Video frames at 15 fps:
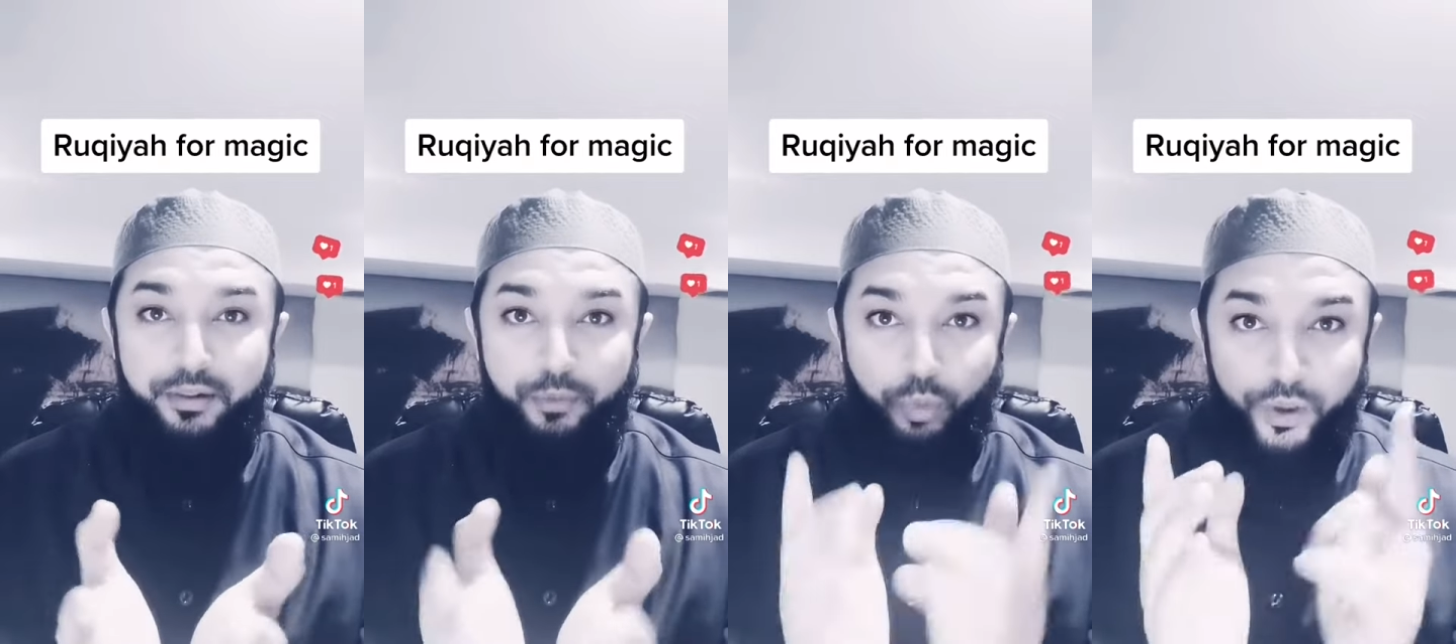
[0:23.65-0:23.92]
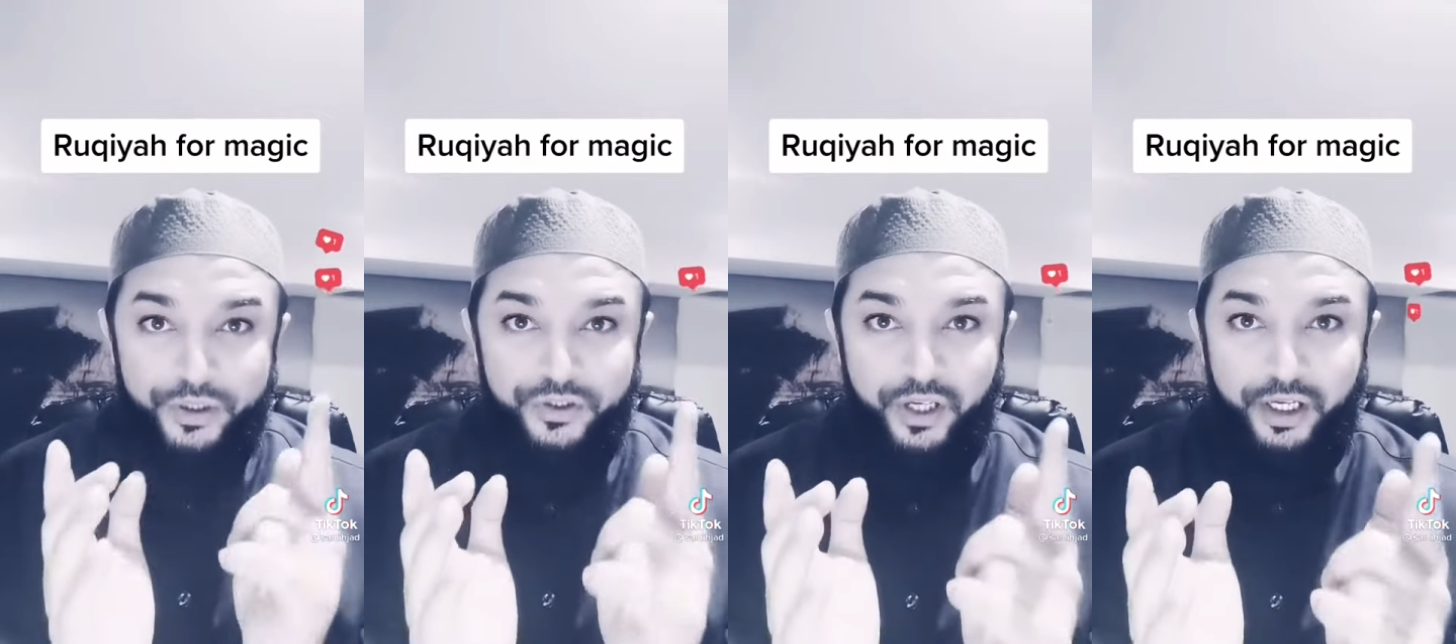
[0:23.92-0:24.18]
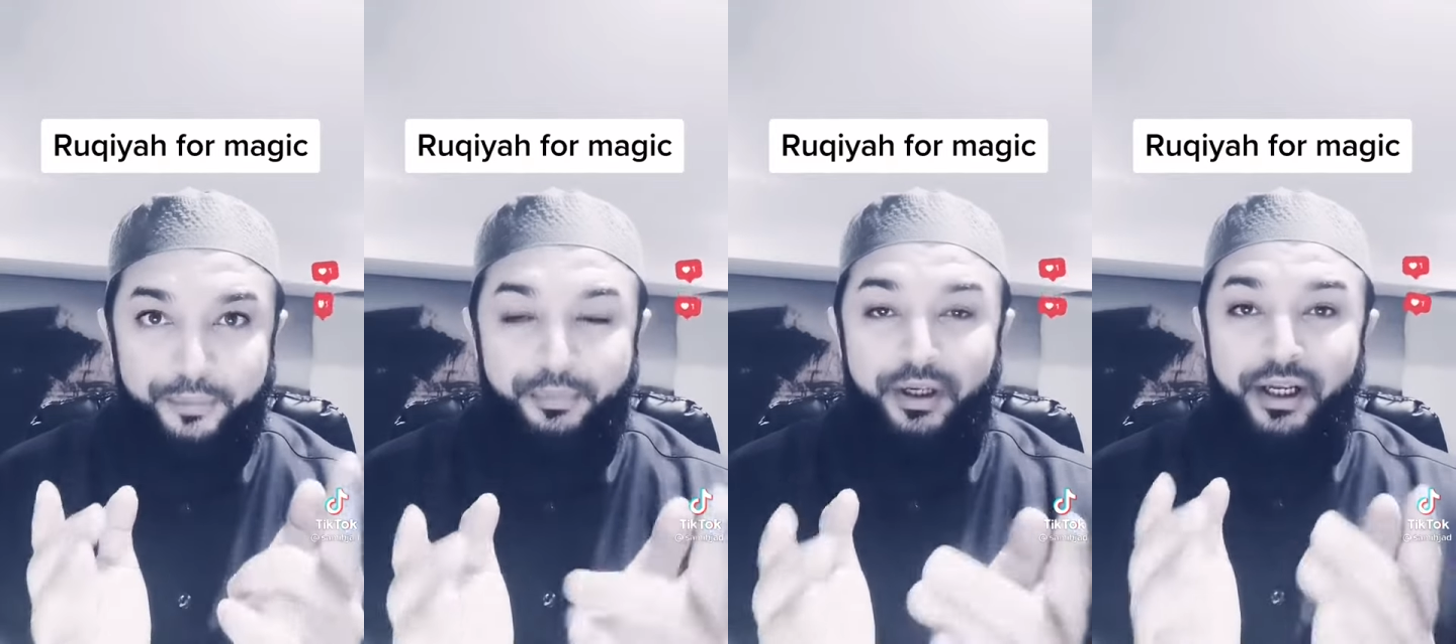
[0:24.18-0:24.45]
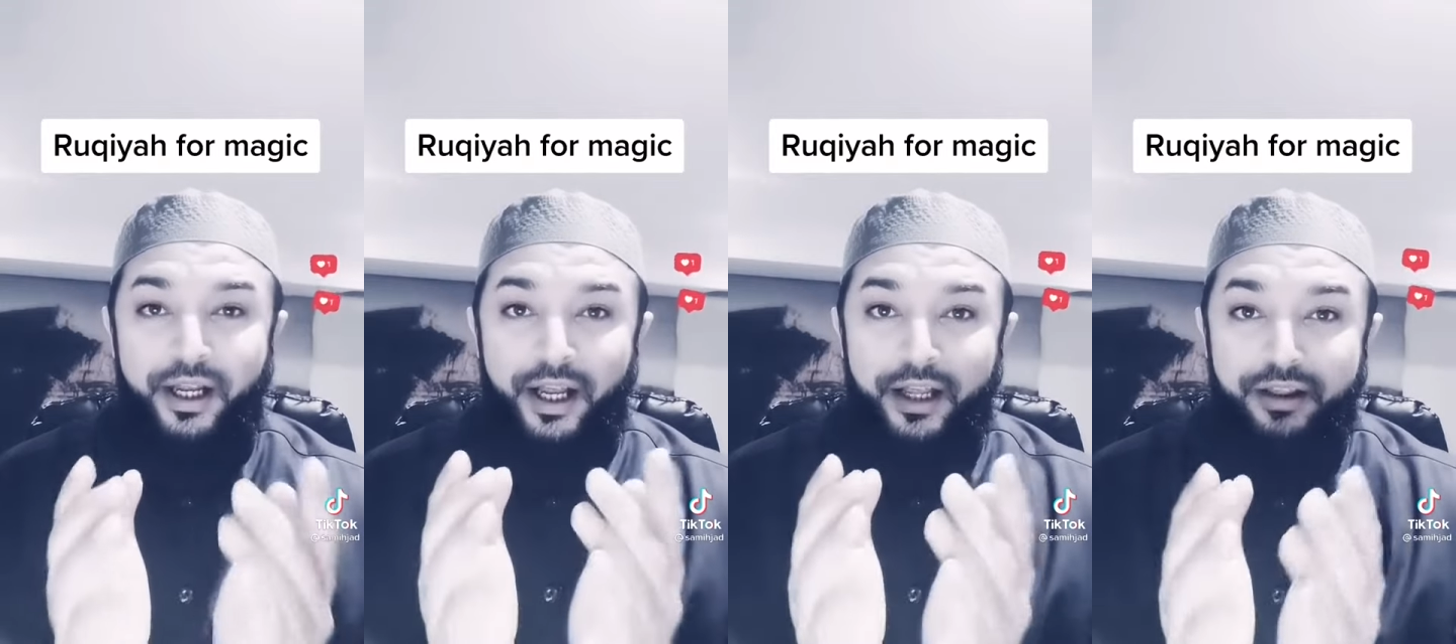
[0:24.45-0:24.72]
one time.
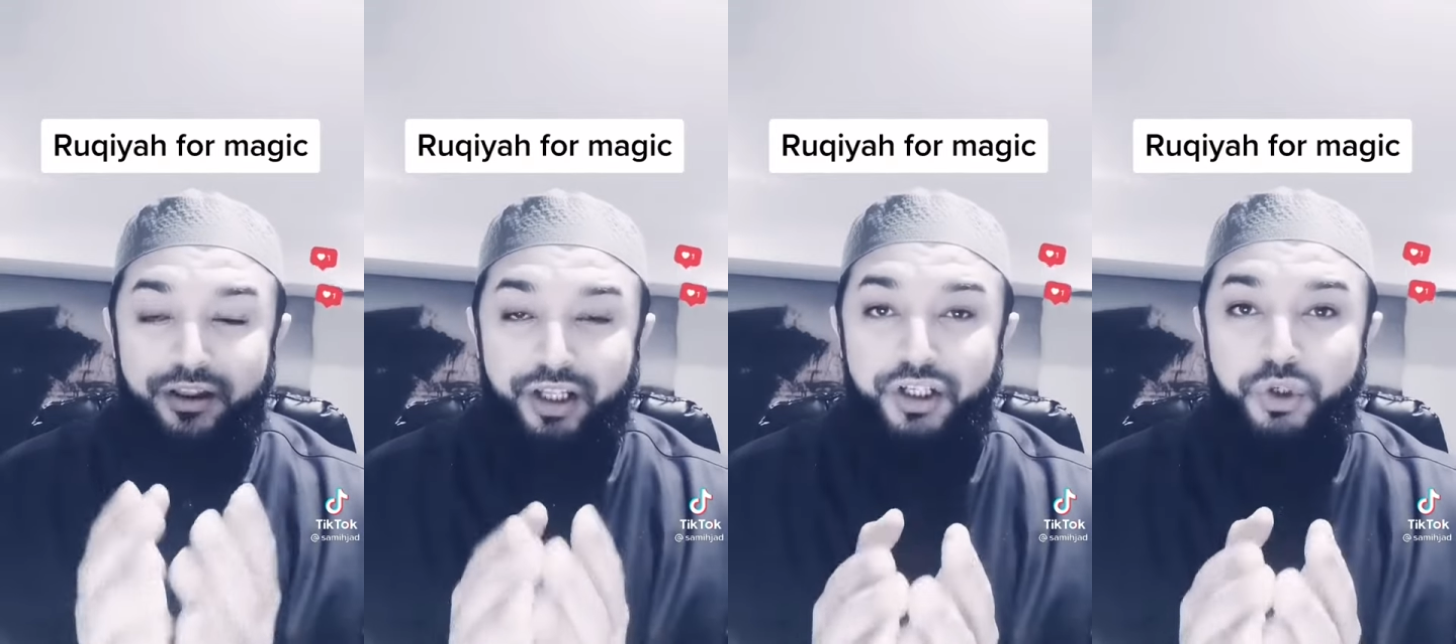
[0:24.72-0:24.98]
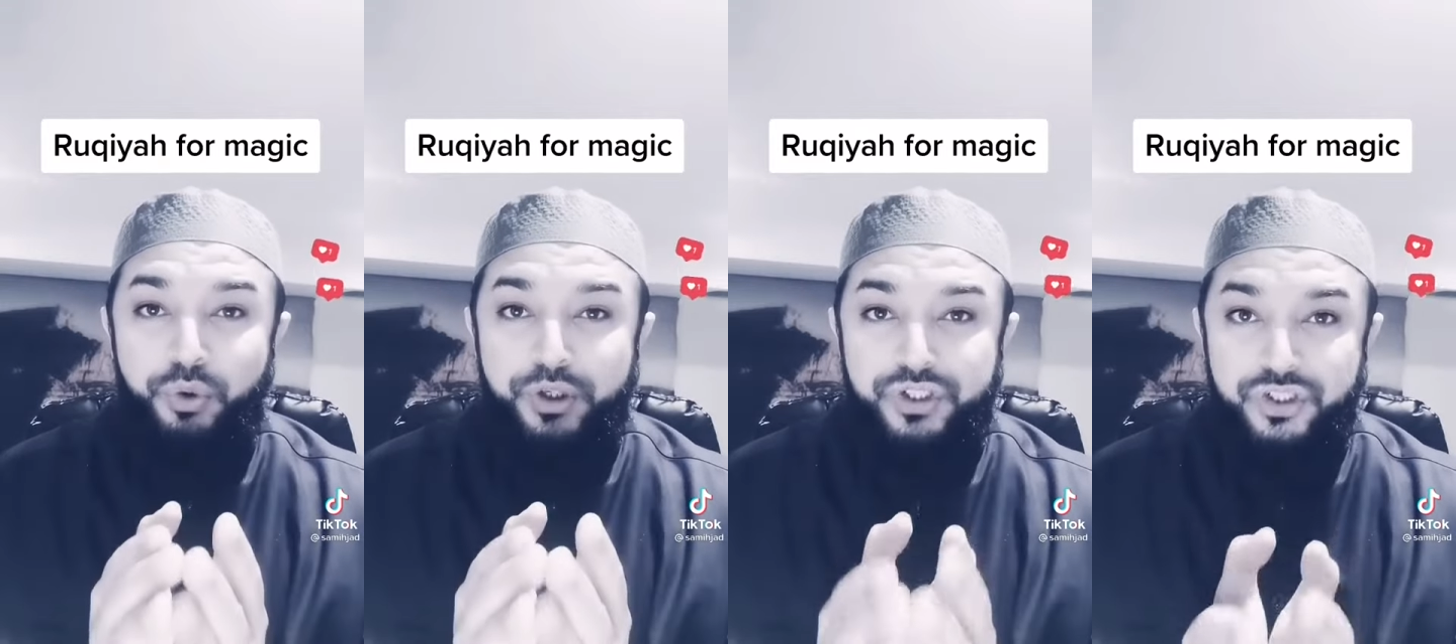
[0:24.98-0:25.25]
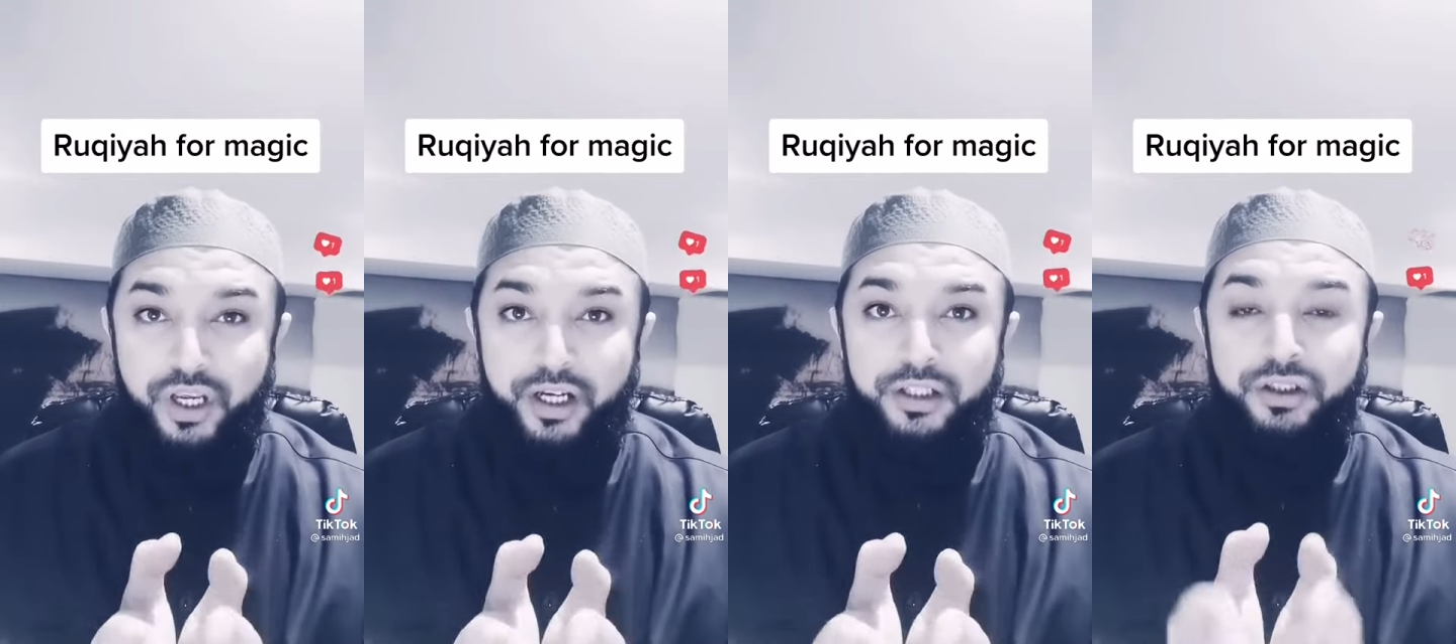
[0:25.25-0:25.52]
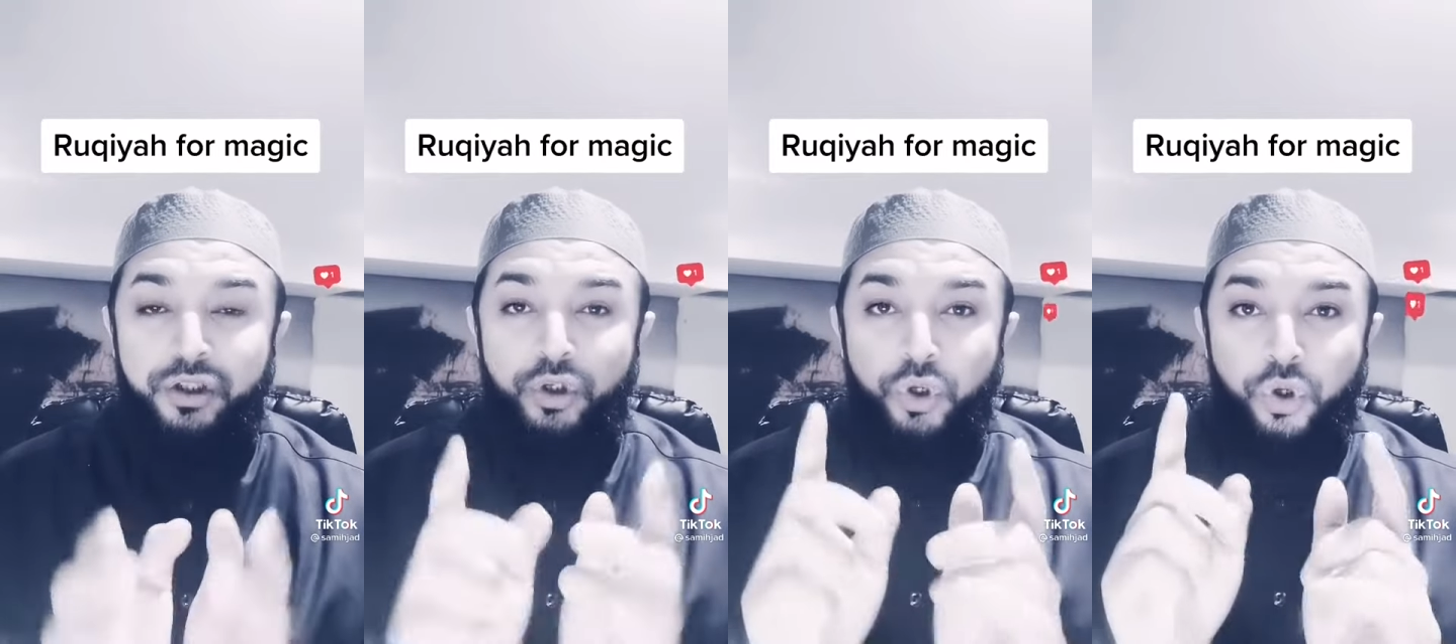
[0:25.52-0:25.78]
And then you recite